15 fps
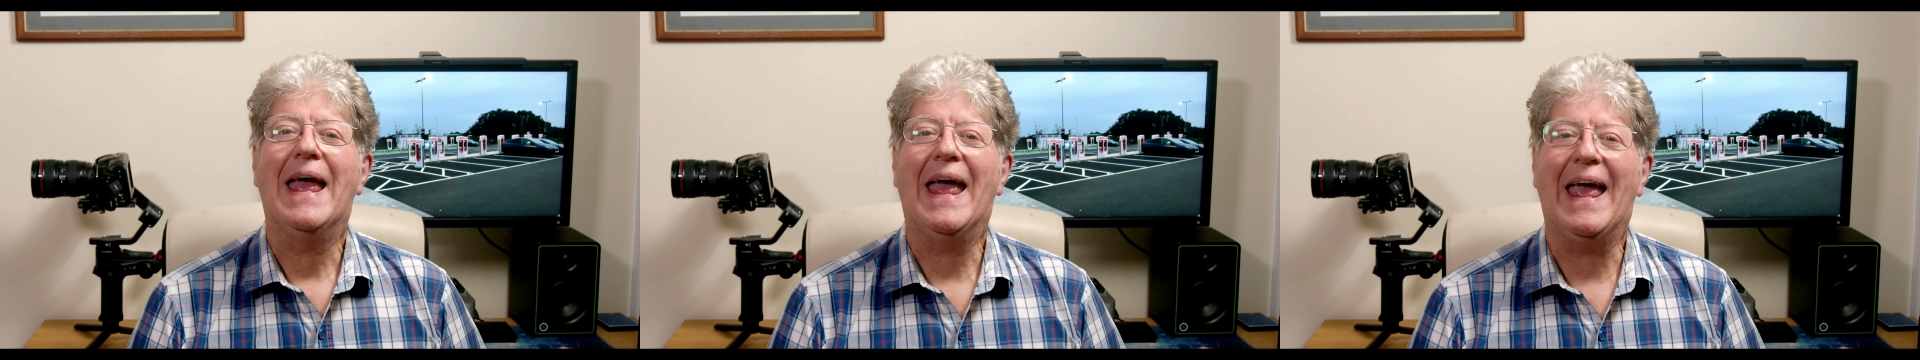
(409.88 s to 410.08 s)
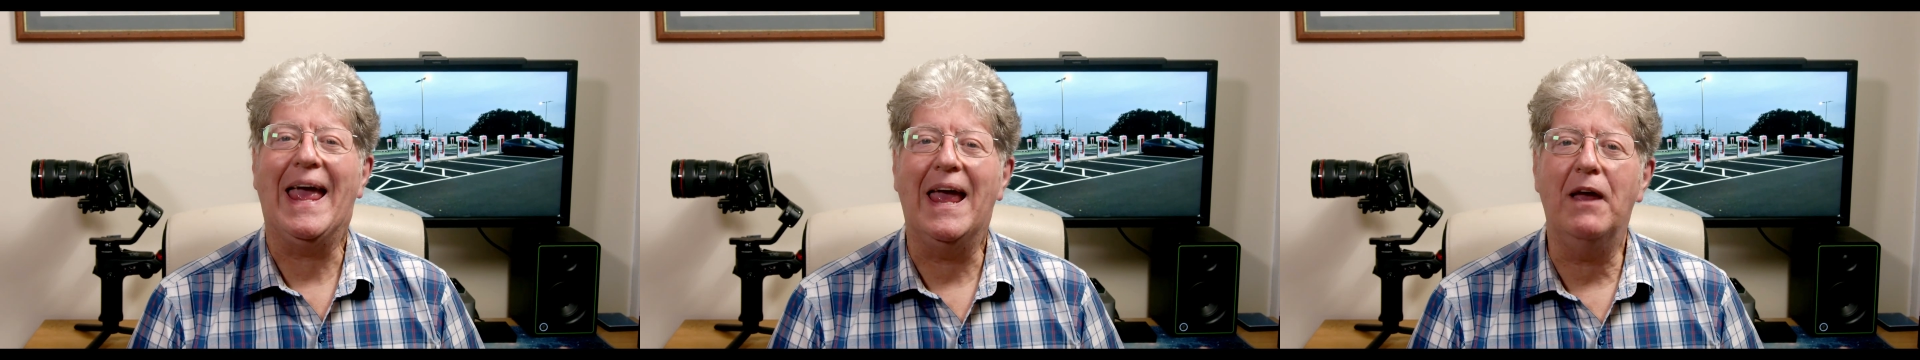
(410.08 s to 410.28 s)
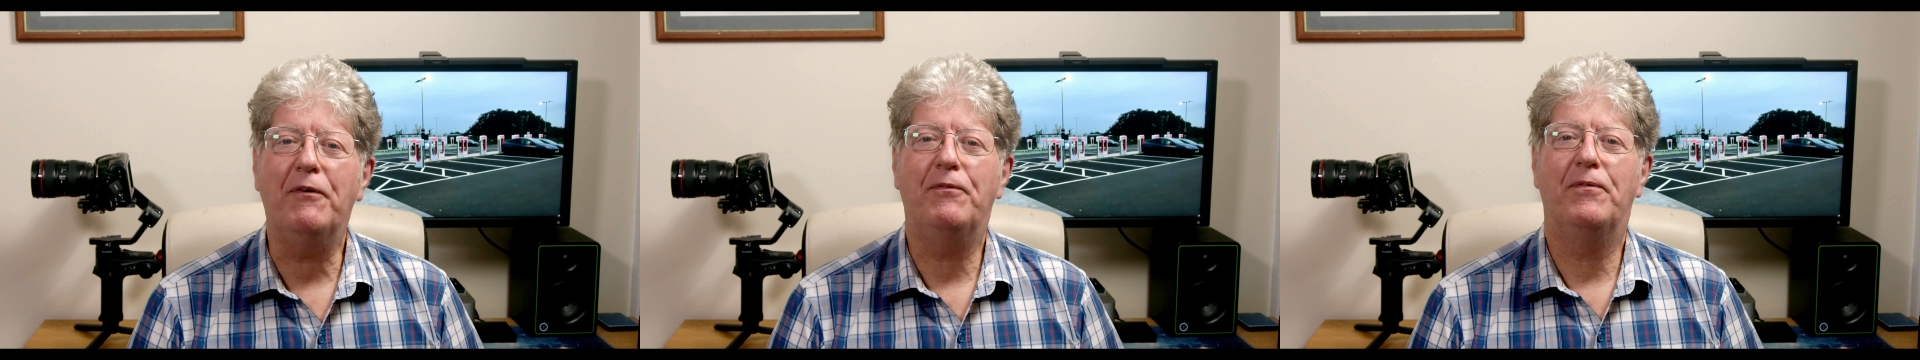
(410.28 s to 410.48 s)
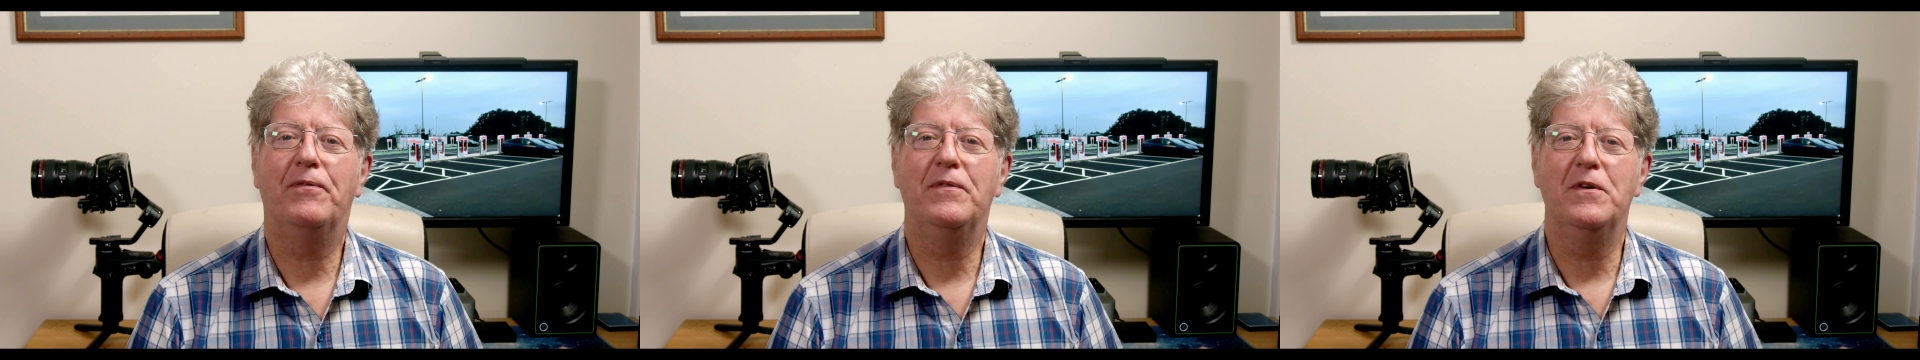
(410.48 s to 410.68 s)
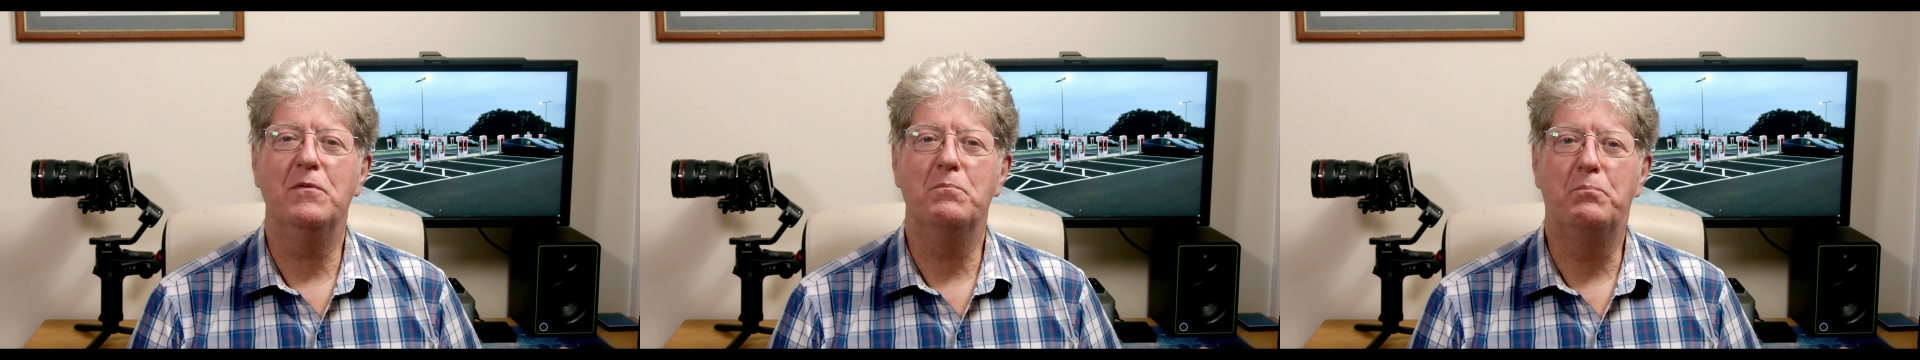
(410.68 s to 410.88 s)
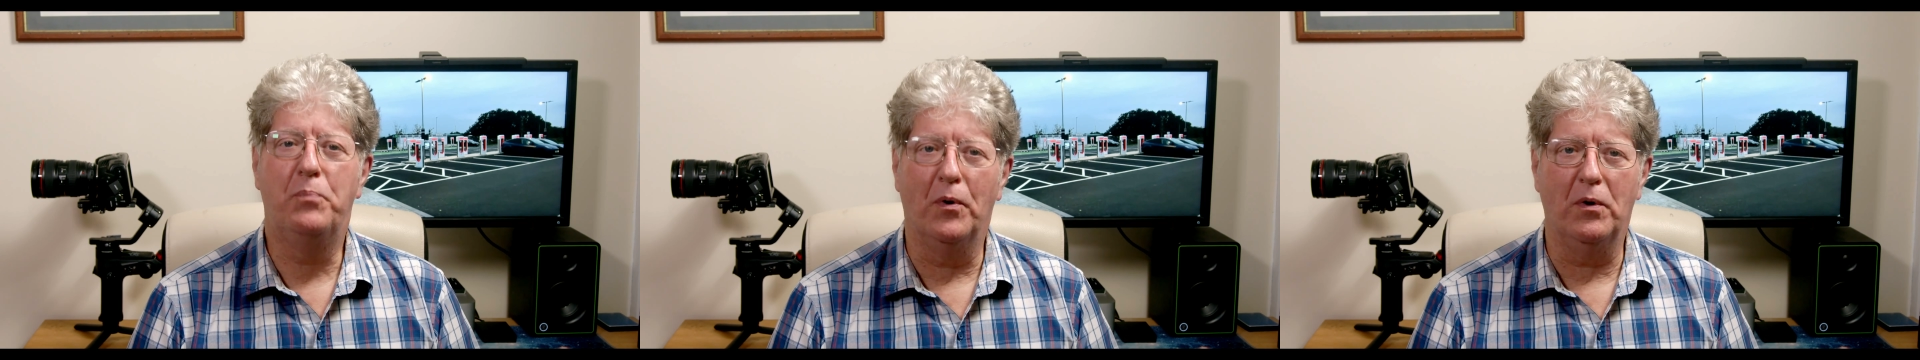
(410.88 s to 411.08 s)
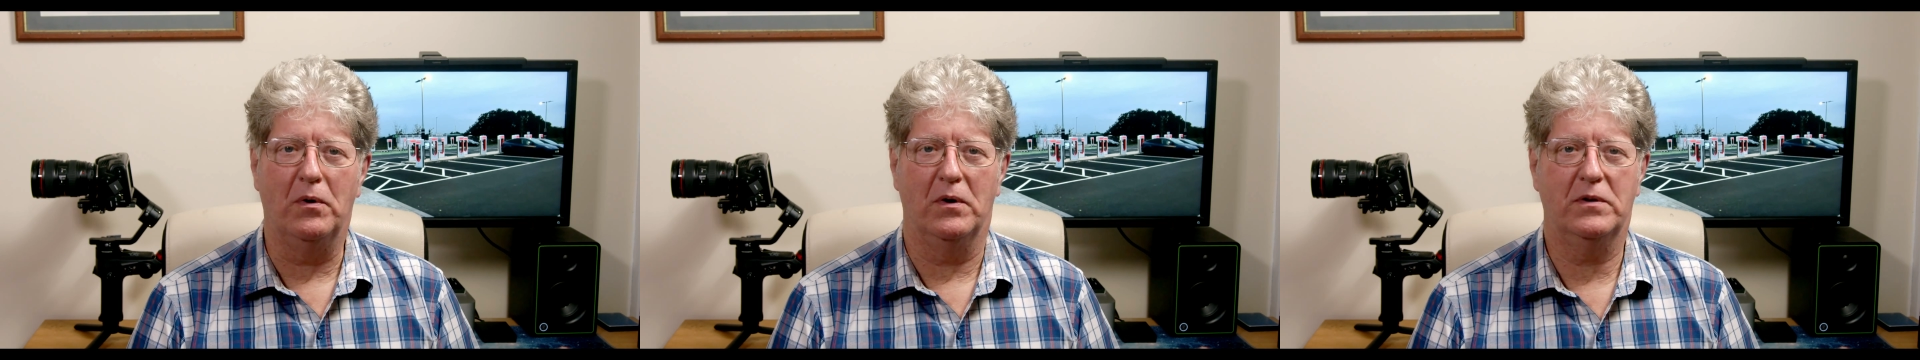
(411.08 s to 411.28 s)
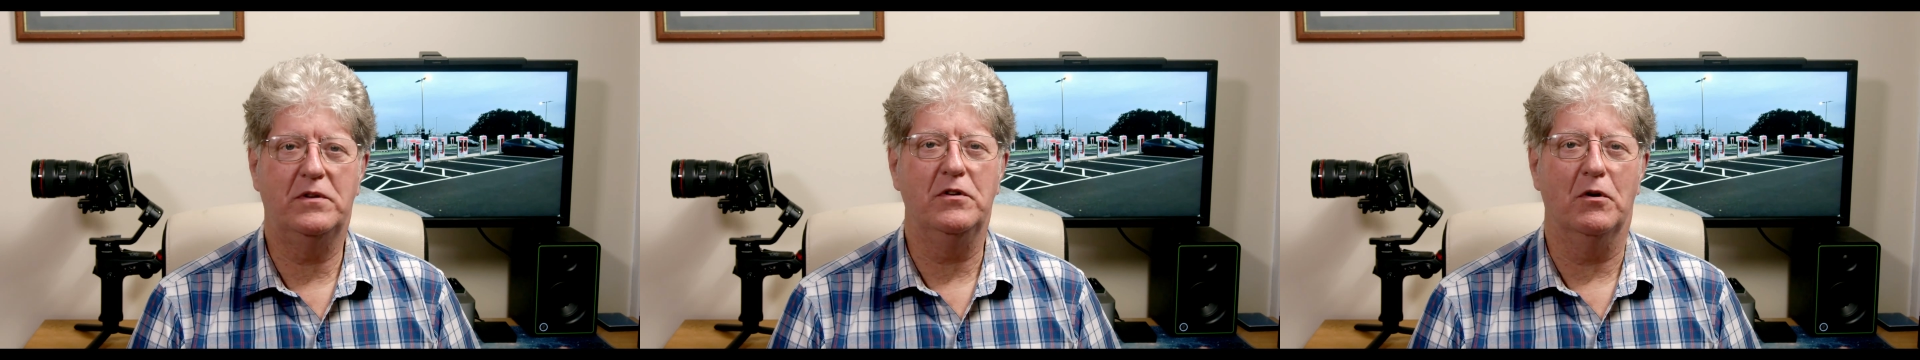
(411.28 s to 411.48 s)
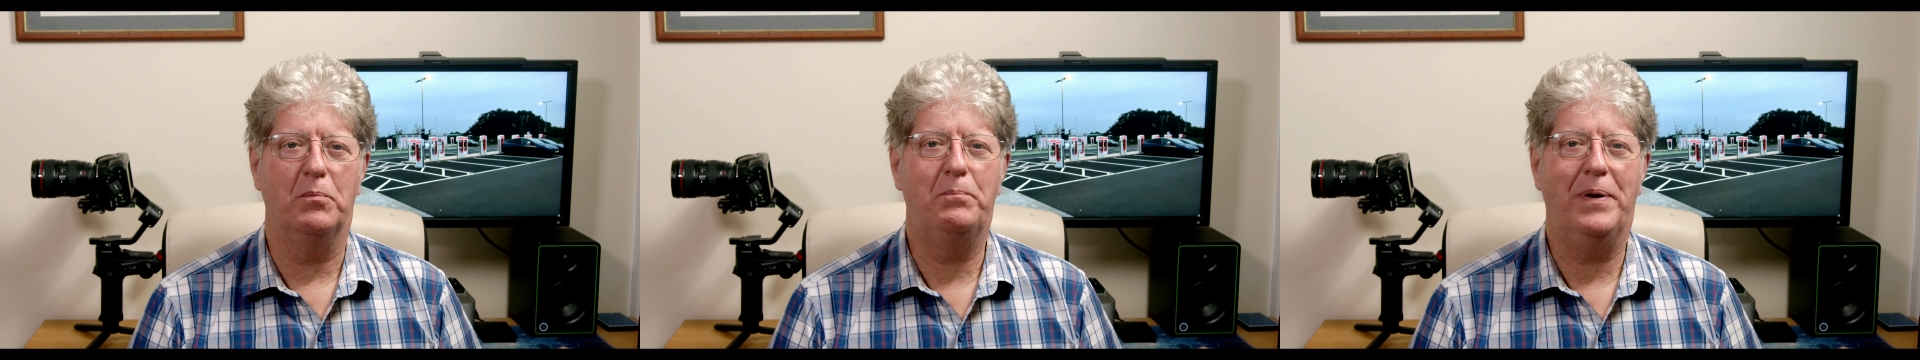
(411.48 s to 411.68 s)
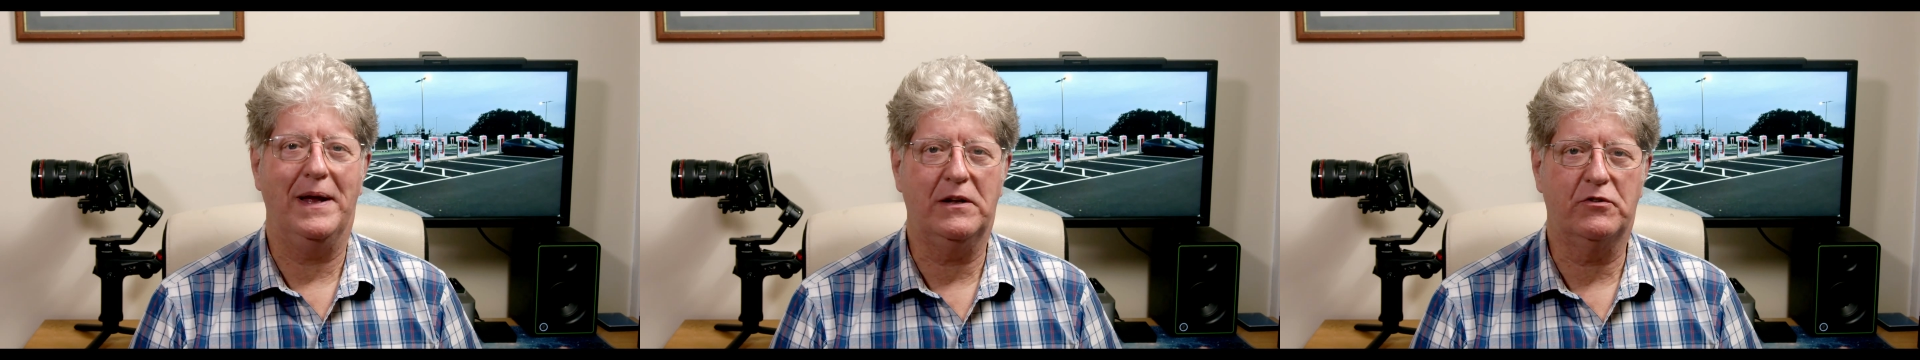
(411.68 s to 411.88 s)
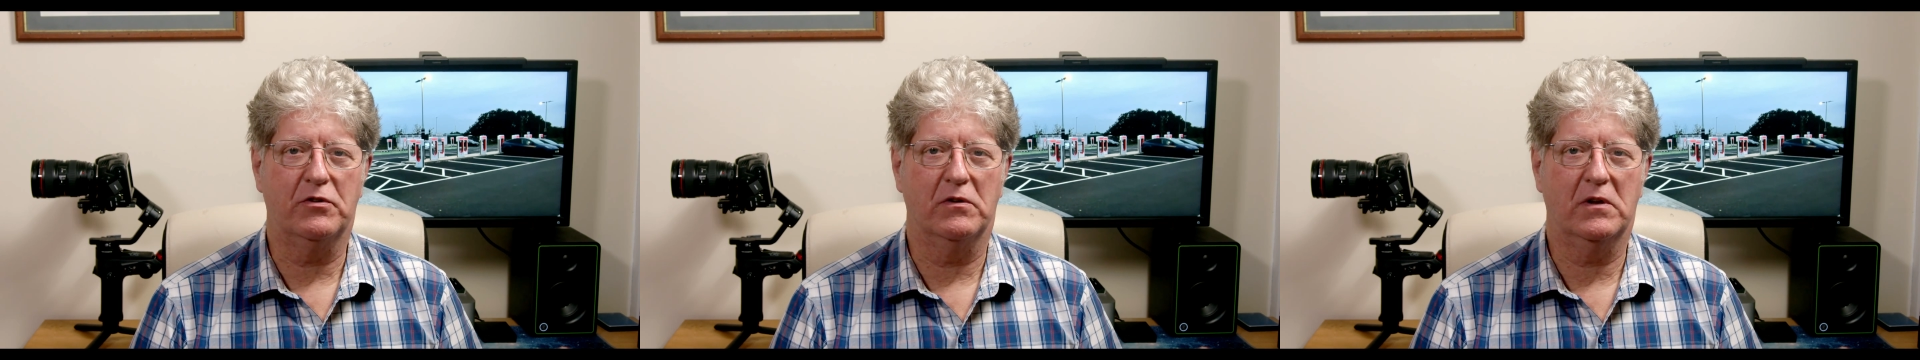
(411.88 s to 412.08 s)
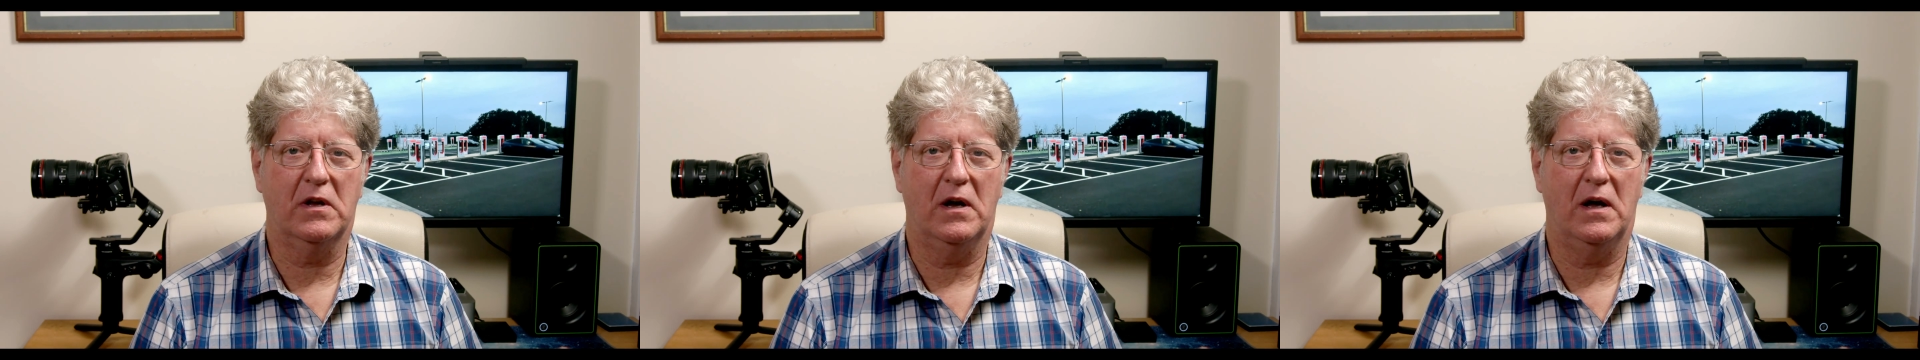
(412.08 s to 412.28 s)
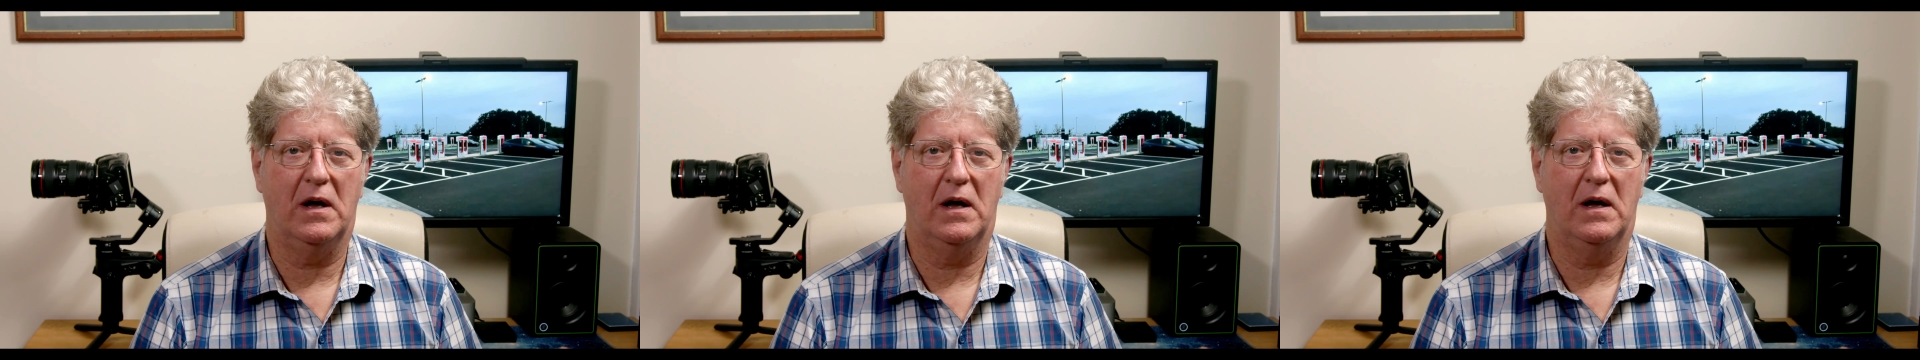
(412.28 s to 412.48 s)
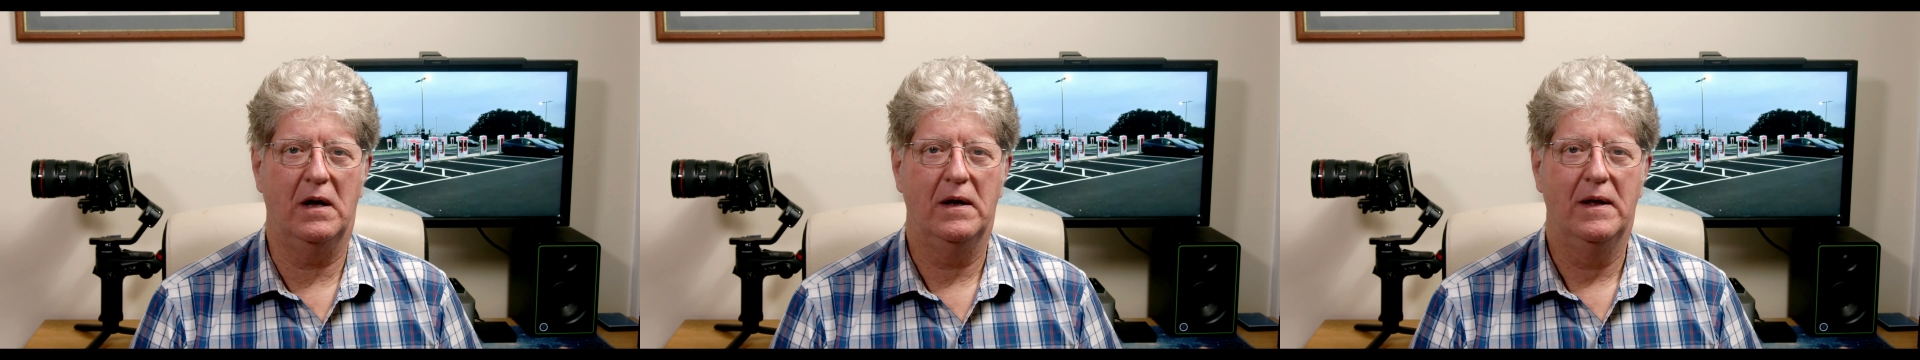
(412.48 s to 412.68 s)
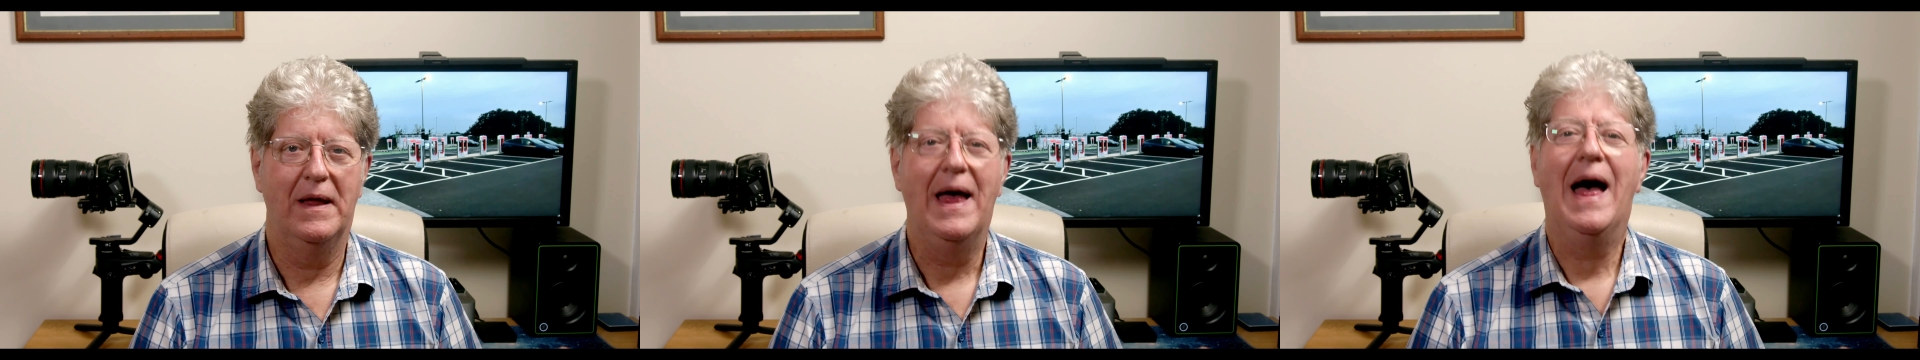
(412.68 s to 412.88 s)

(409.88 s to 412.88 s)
If you bought your petrol car